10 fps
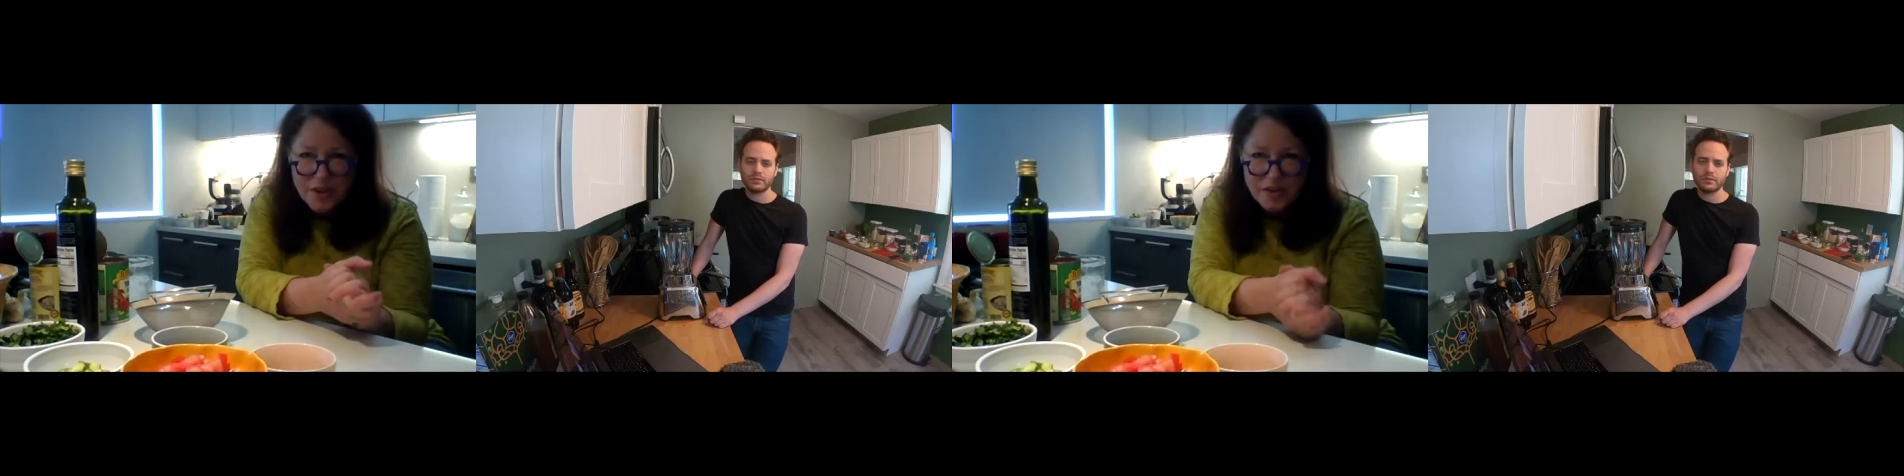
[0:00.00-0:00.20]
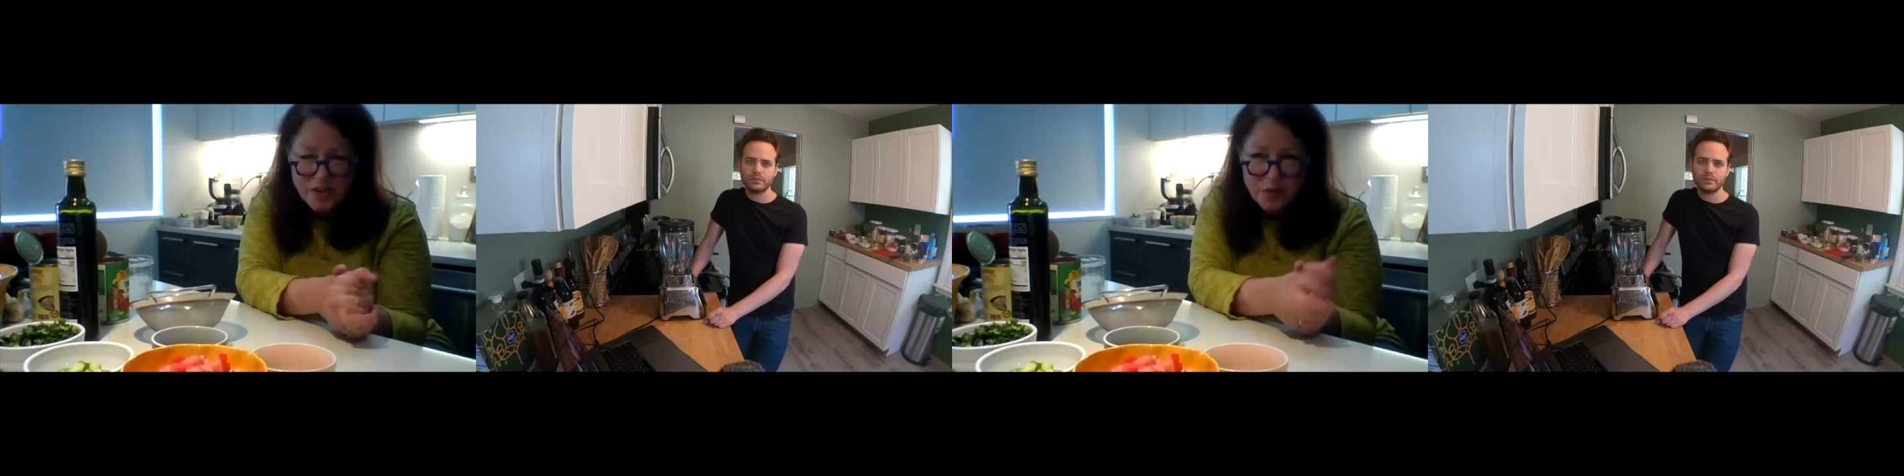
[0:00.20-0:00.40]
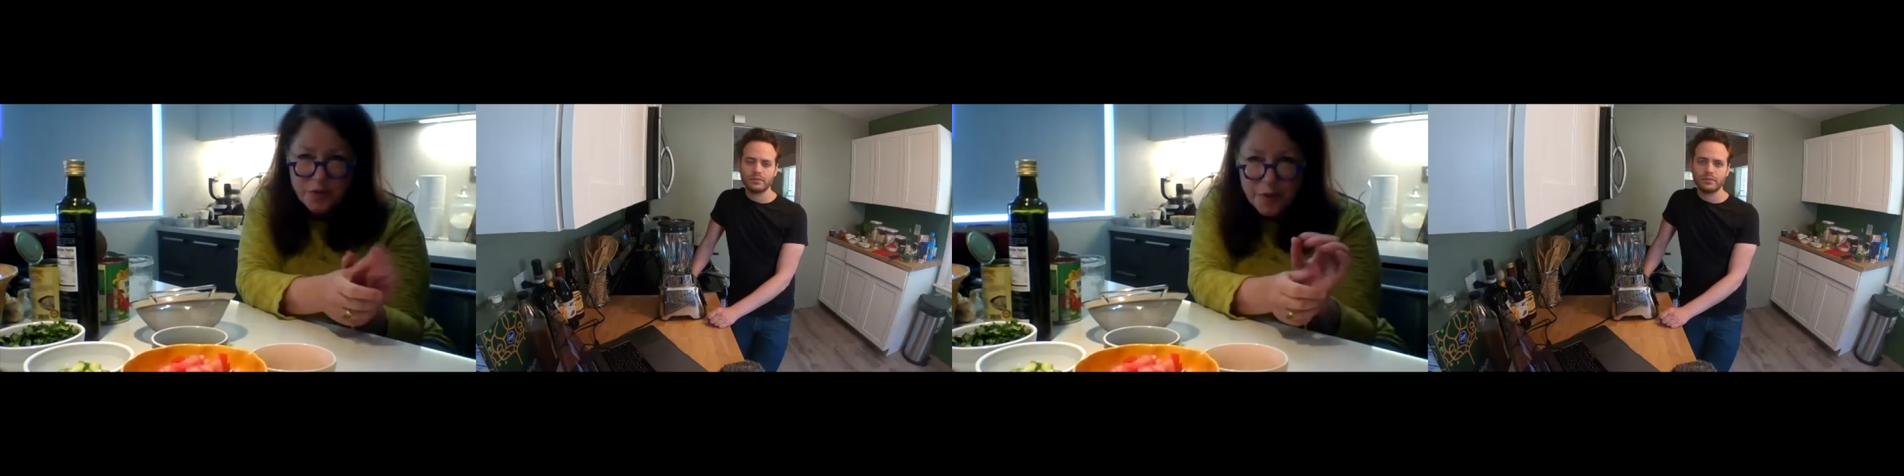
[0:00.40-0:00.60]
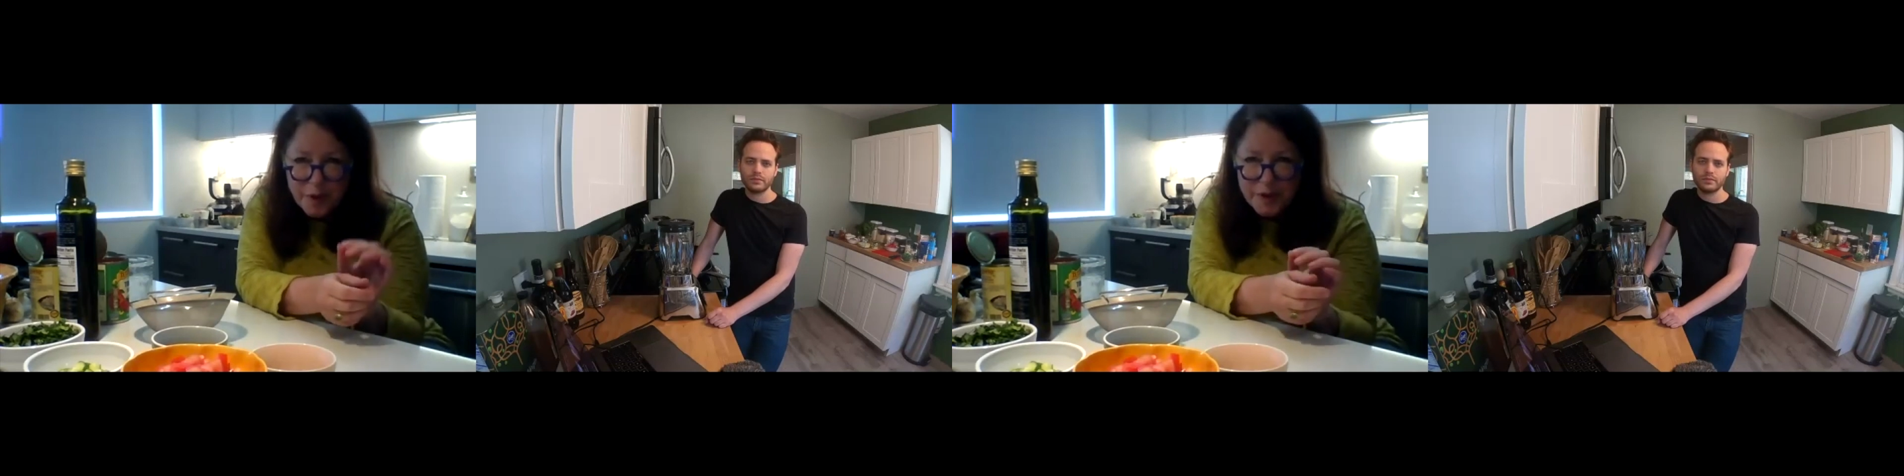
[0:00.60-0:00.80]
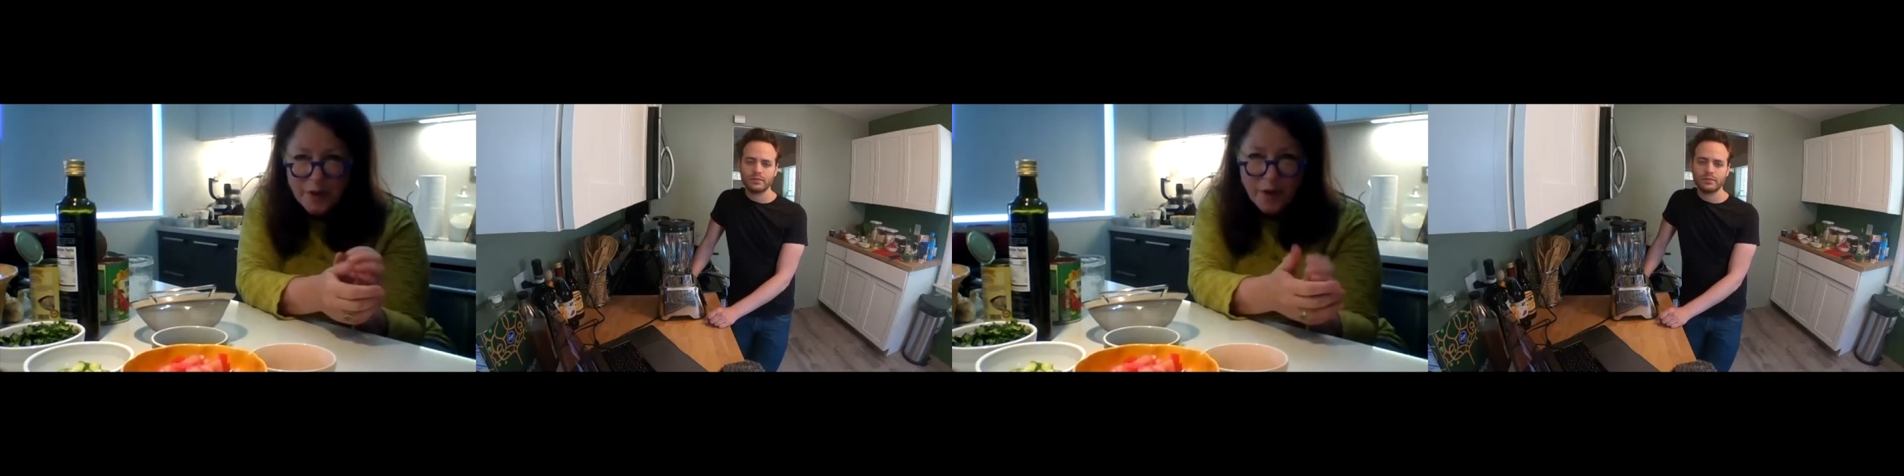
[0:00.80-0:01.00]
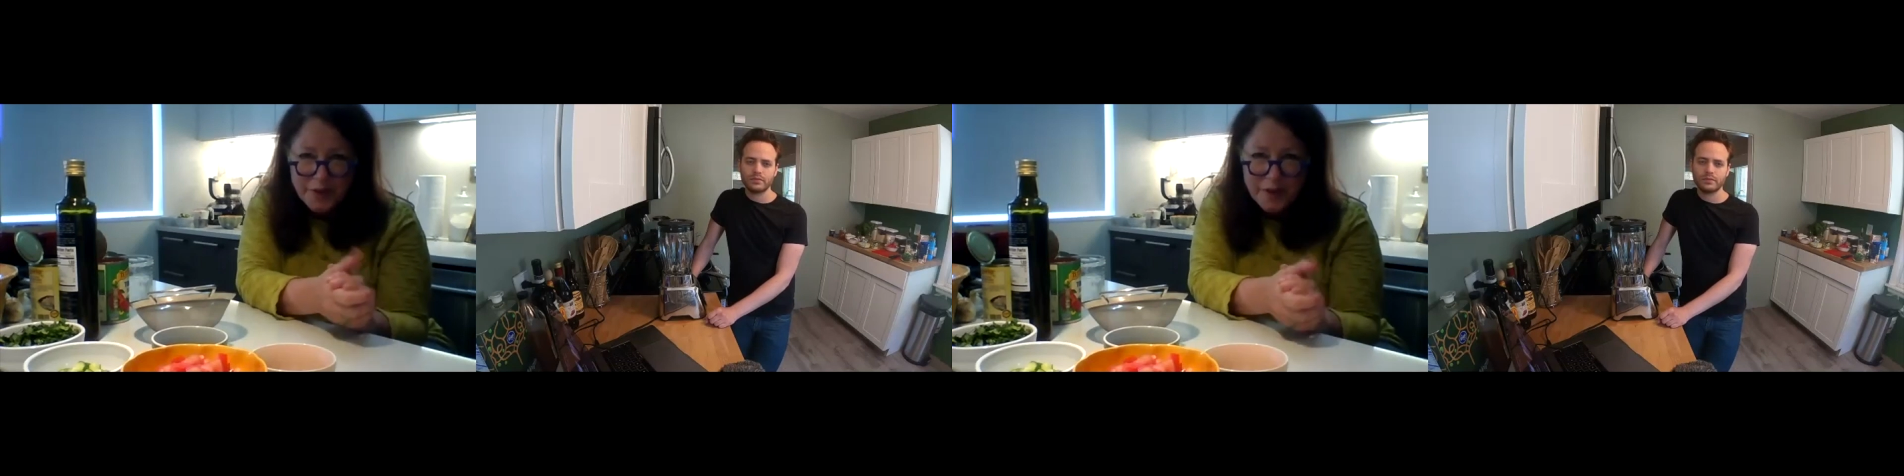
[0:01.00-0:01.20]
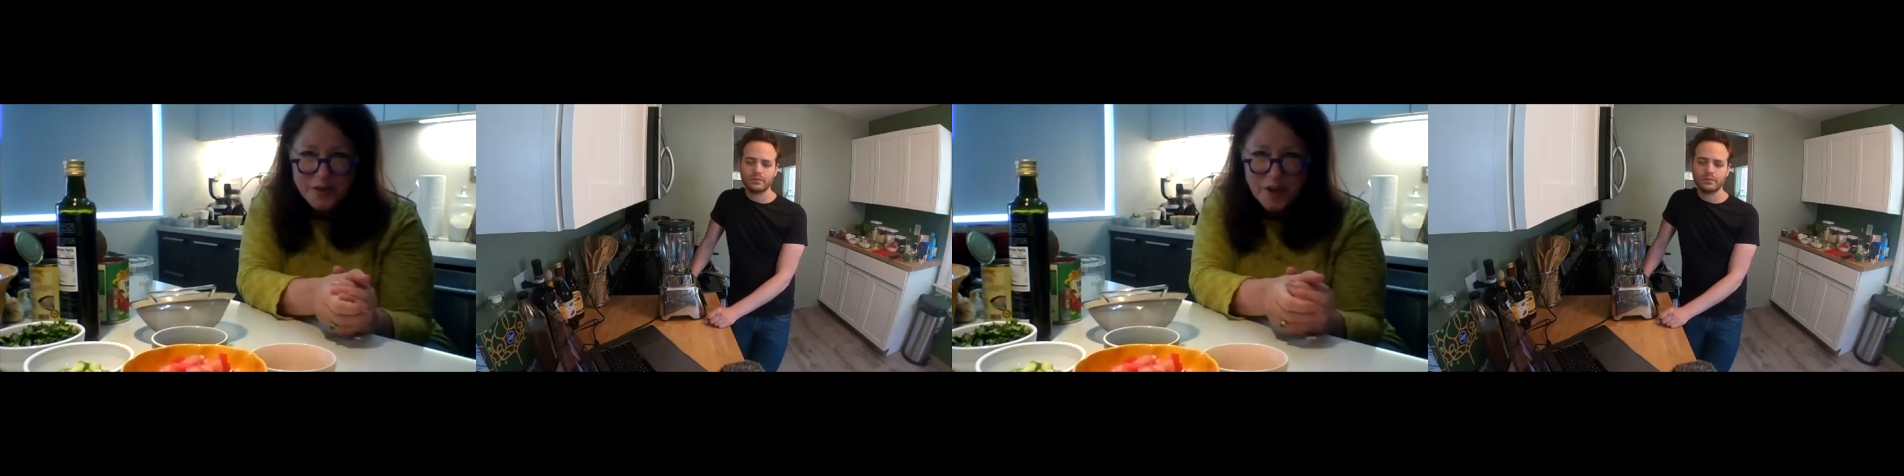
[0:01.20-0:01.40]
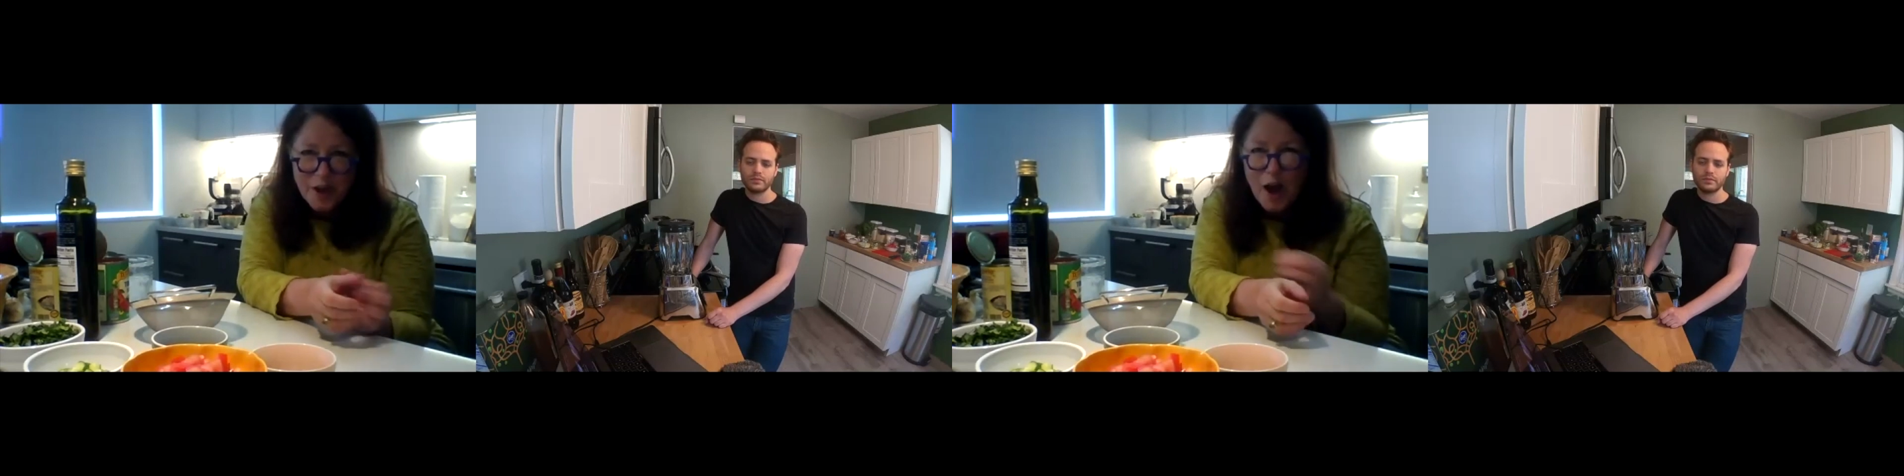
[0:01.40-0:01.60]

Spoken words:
isn't fully authentic.